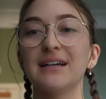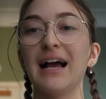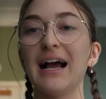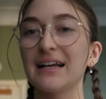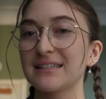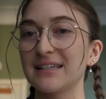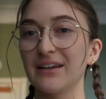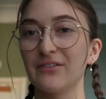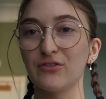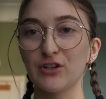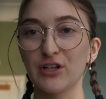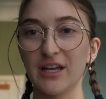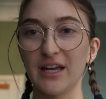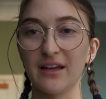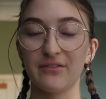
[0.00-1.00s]
asking for
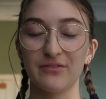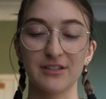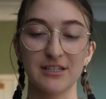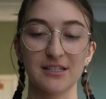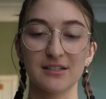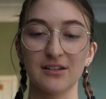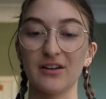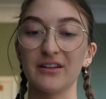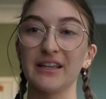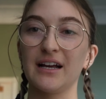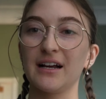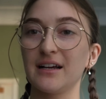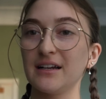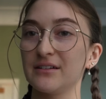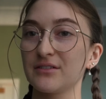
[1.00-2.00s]
gifts, all
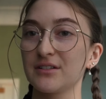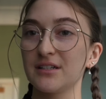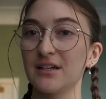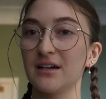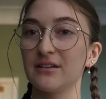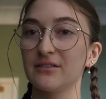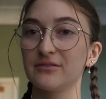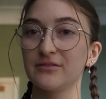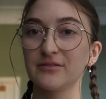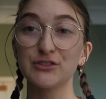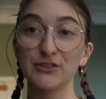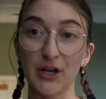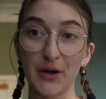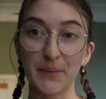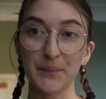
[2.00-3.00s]
that kind of stuff.
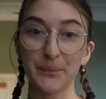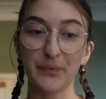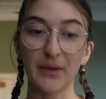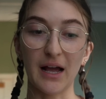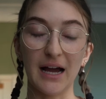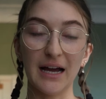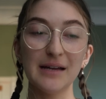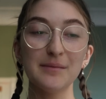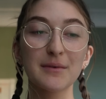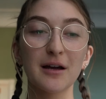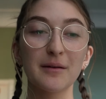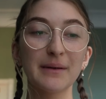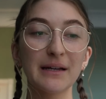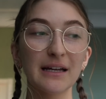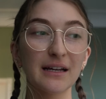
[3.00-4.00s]
So I'm
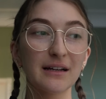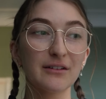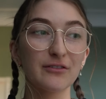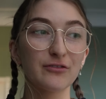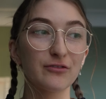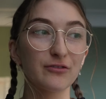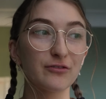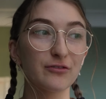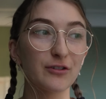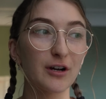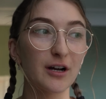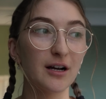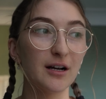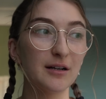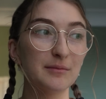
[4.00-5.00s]
coming
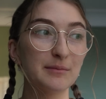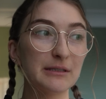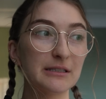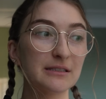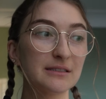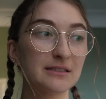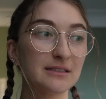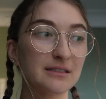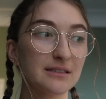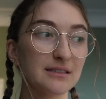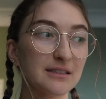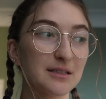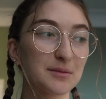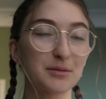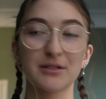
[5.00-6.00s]
from
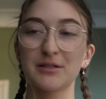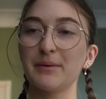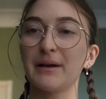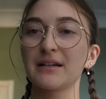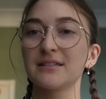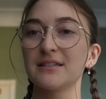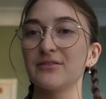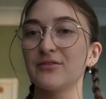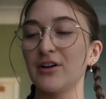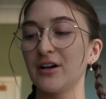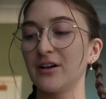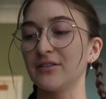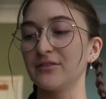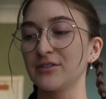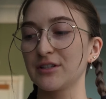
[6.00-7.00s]
the perspective
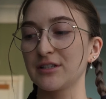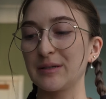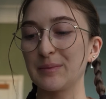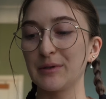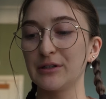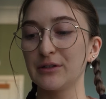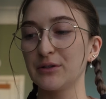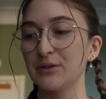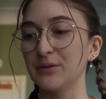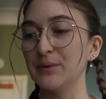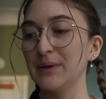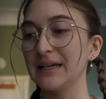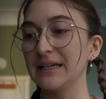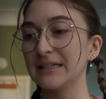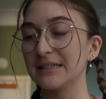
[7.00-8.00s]
of someone
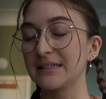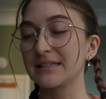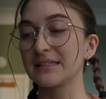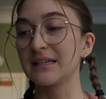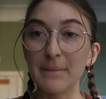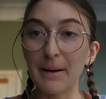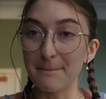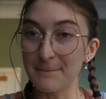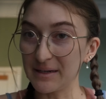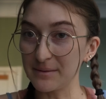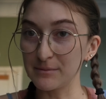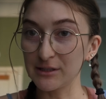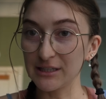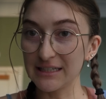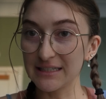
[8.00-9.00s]
who is a
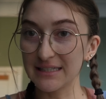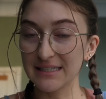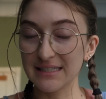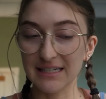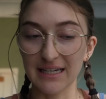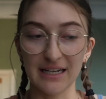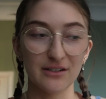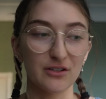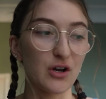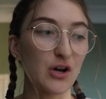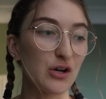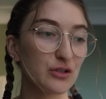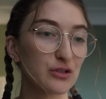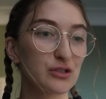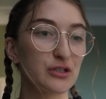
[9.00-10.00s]
minimalist and
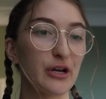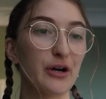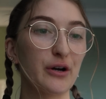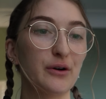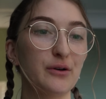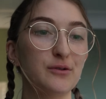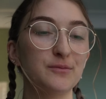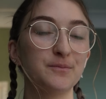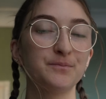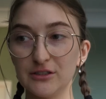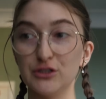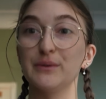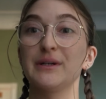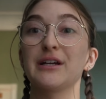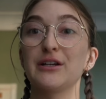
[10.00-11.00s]
also
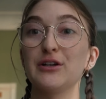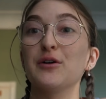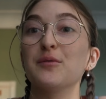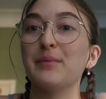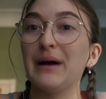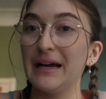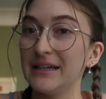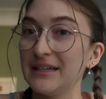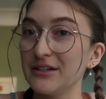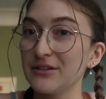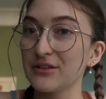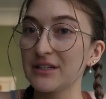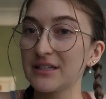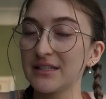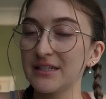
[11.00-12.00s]
doing a no buy
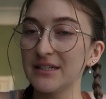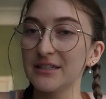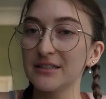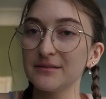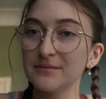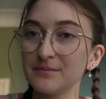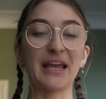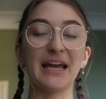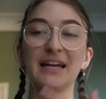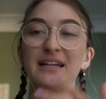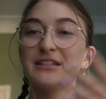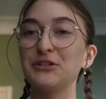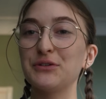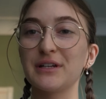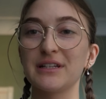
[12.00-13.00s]
year this year.
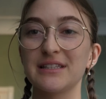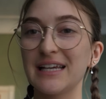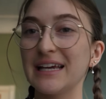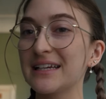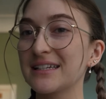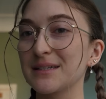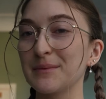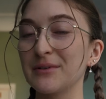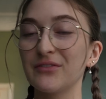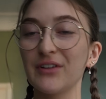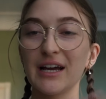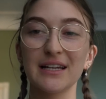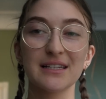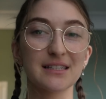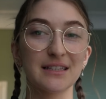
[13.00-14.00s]
And you can take some
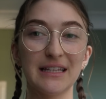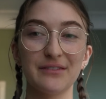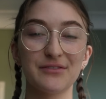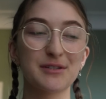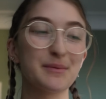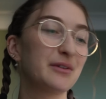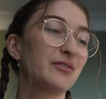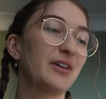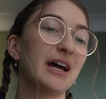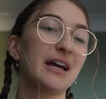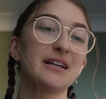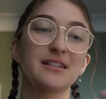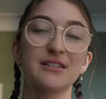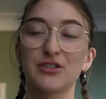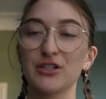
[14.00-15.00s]
advice, leave some
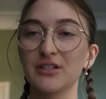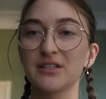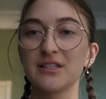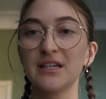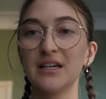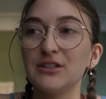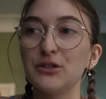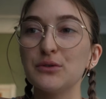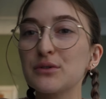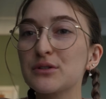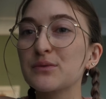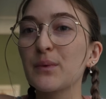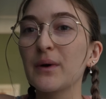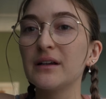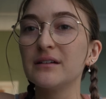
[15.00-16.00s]
advice, just
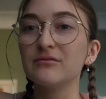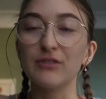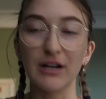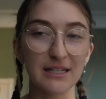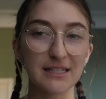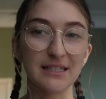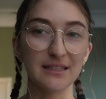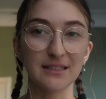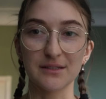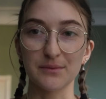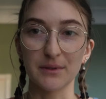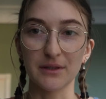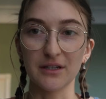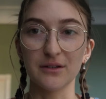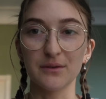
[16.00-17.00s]
use what resonates
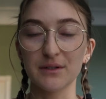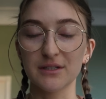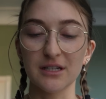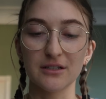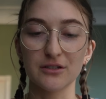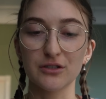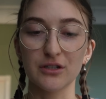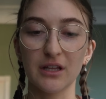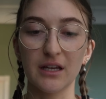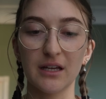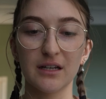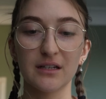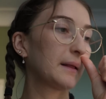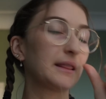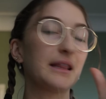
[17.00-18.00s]
with you
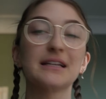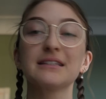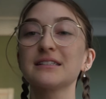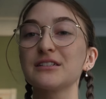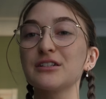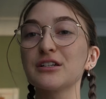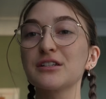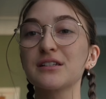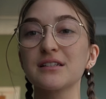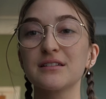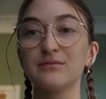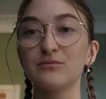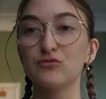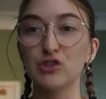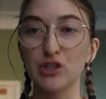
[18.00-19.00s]
essentially. Let's just
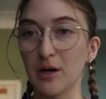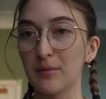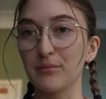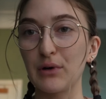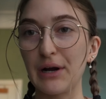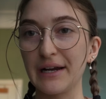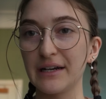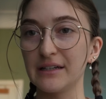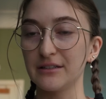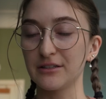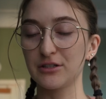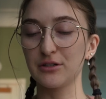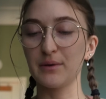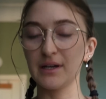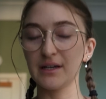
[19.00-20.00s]
jump right into